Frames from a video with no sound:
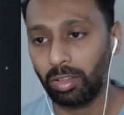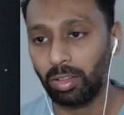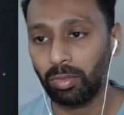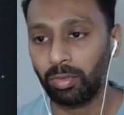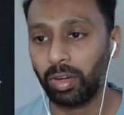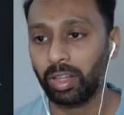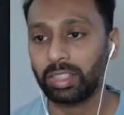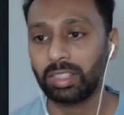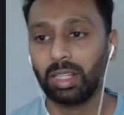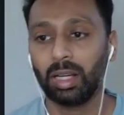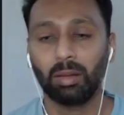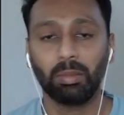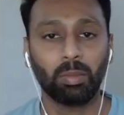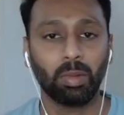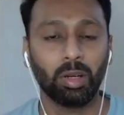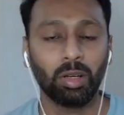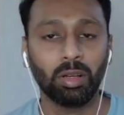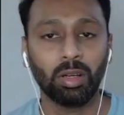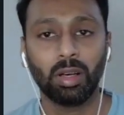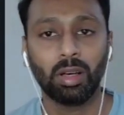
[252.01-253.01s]
So for
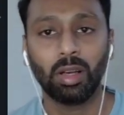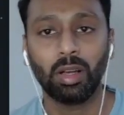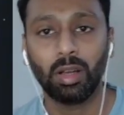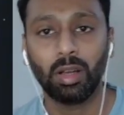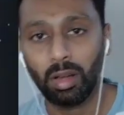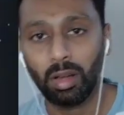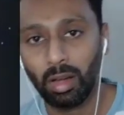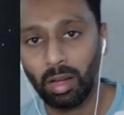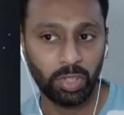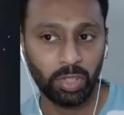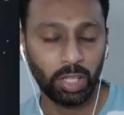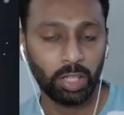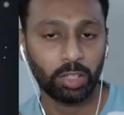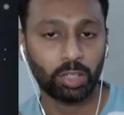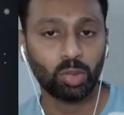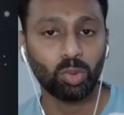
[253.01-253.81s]
example, the